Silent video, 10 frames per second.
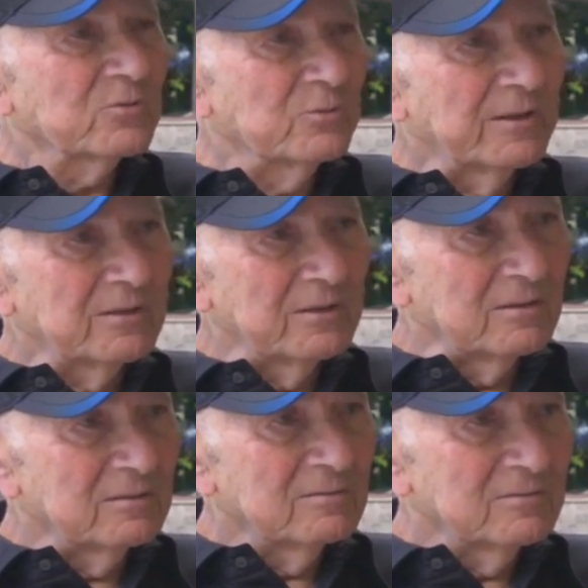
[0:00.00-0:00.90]
age of
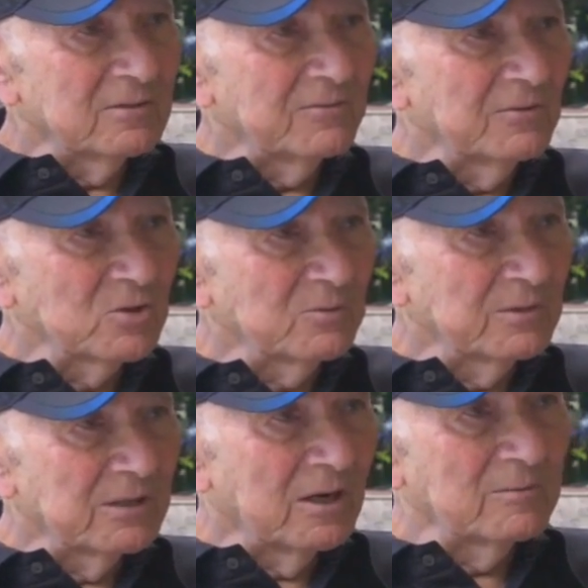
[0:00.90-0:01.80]
20, when I finished
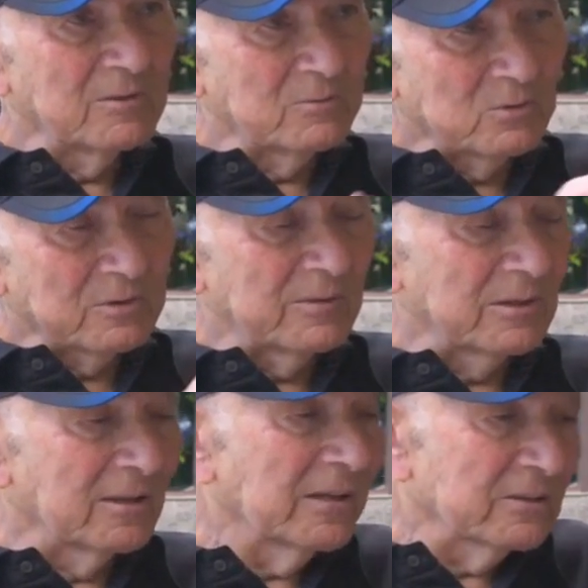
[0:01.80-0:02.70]
with the army, which will come
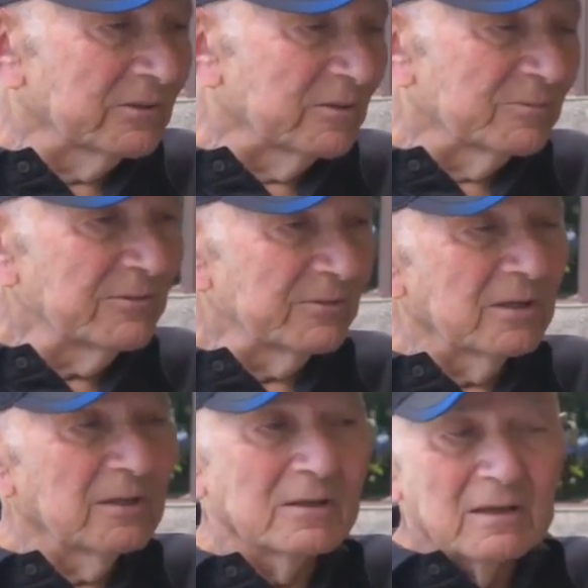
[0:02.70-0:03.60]
a little later very
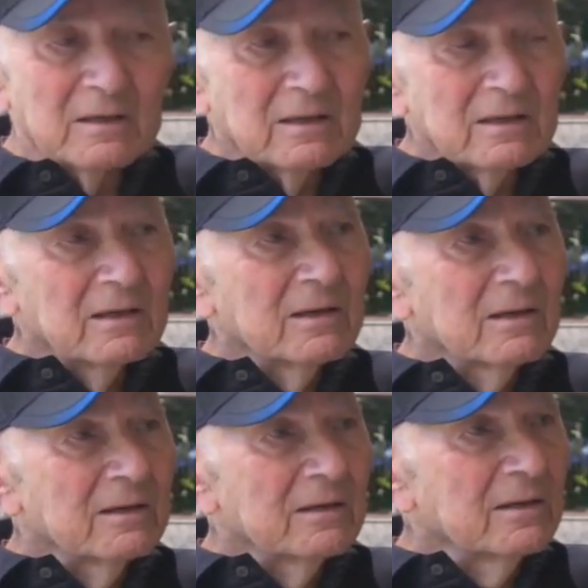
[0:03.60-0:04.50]
briefly,
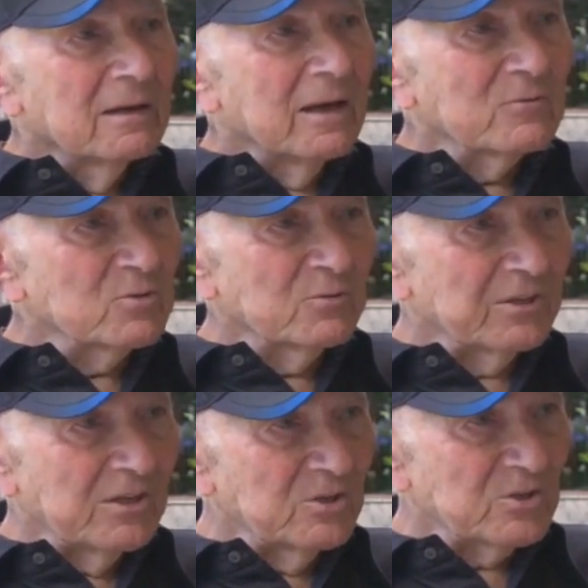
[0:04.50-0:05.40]
I was for
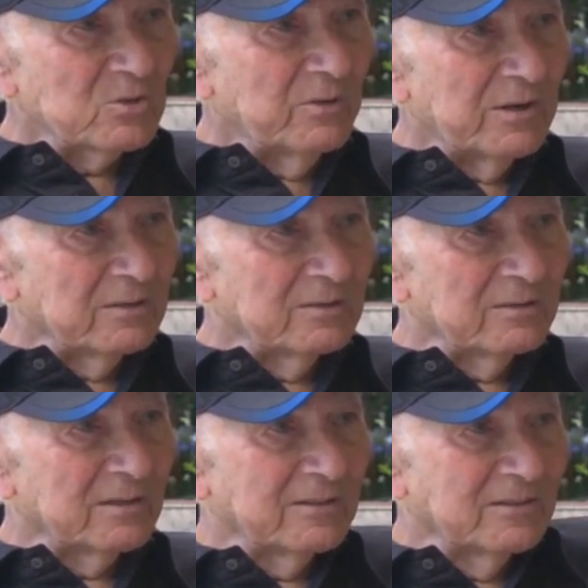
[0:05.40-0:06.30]
10 years away.
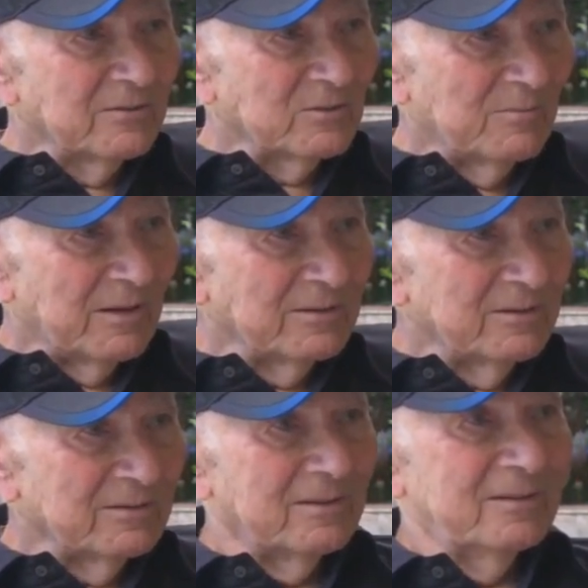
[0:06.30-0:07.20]
I didn't have the
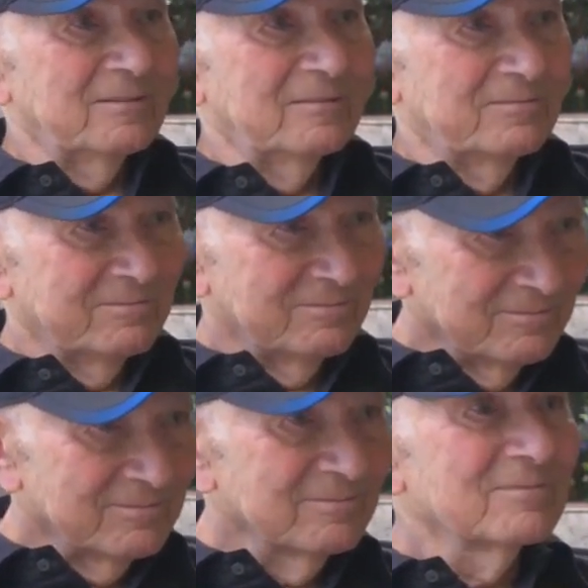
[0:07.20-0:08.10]
money, and I
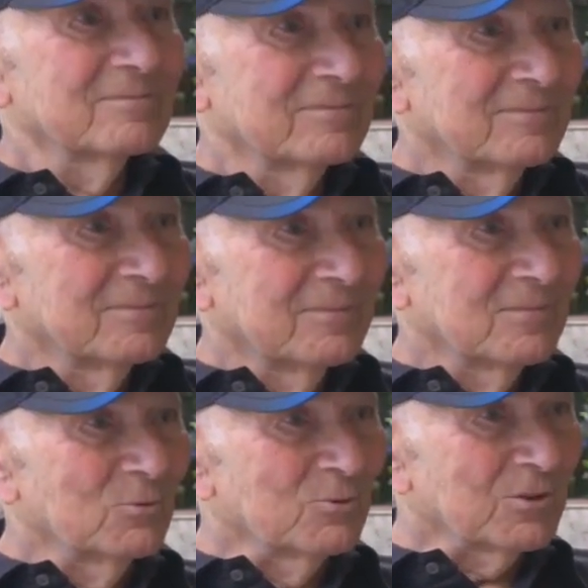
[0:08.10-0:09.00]

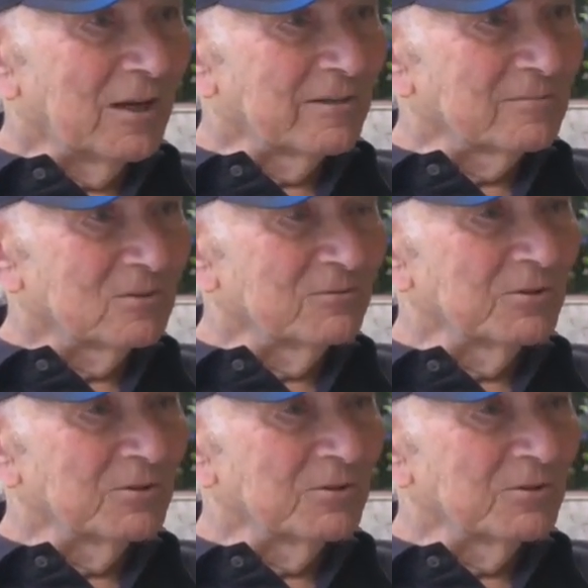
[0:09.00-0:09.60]
took time to